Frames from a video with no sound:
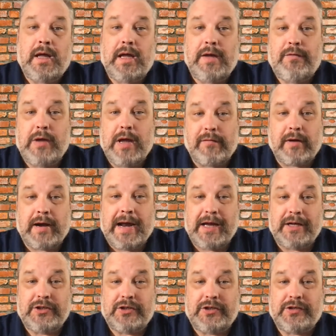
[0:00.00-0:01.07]
If you ever
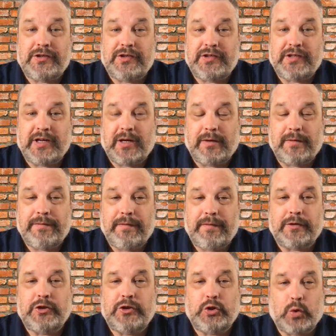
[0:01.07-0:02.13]
ask yourself
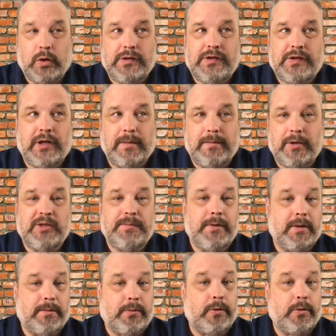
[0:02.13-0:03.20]
if a short sale must
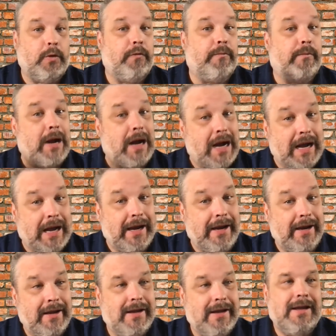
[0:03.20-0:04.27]
be approved
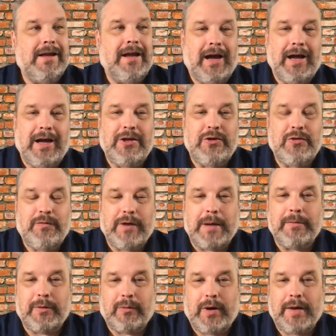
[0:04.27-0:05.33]
by, you've come
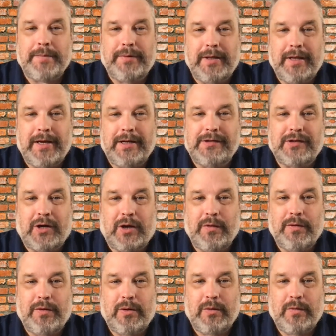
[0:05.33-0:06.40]
to the right place,
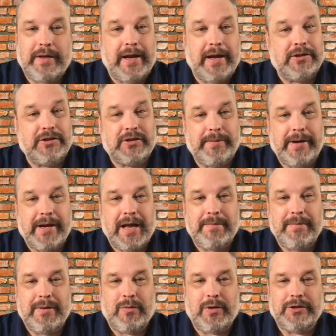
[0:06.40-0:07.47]
although the answer may not
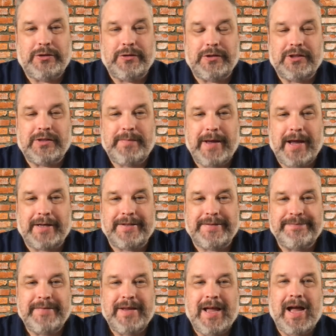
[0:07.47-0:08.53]
be what you expect.
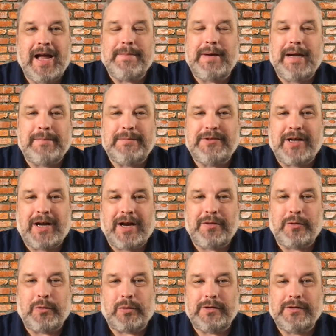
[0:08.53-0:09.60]
Hi, my name is Dohn
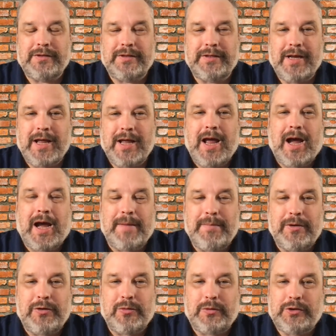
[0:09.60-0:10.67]
Thornton. I've
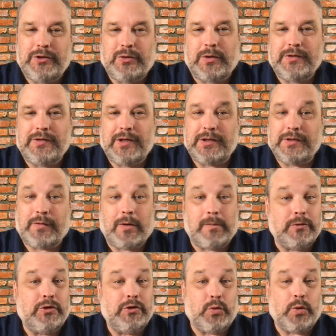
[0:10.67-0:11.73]
been doing short sales for
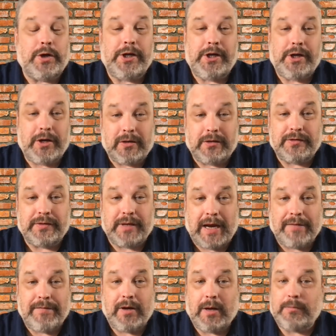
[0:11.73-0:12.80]
almost 20 years.
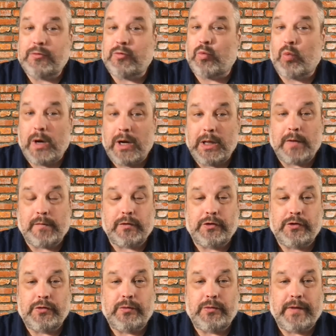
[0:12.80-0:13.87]
I've helped well over
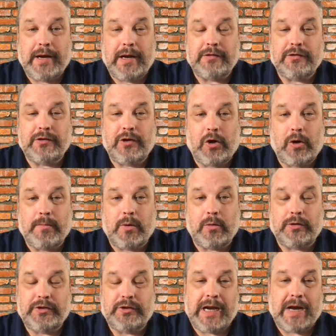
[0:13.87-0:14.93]
2,000
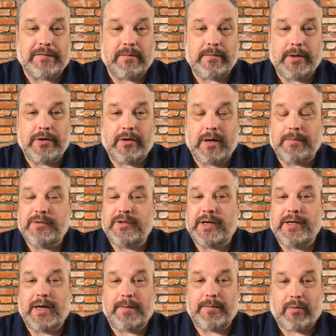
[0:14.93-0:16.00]
homeowners get out from under an
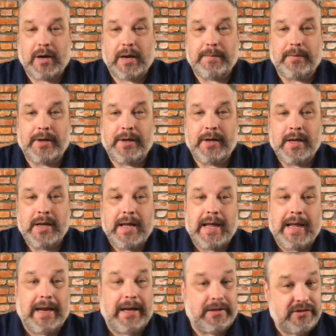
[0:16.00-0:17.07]
upside down property
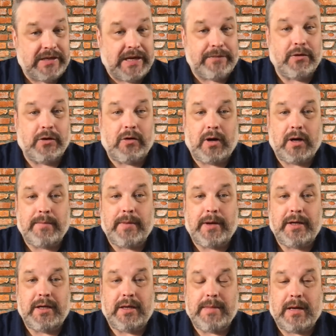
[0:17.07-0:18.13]
and save their credit by
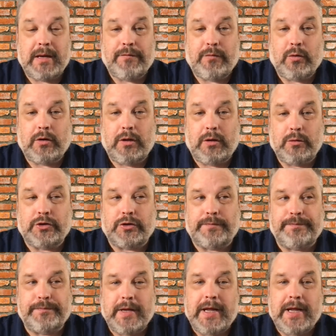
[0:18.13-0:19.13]
getting them out of foreclosure.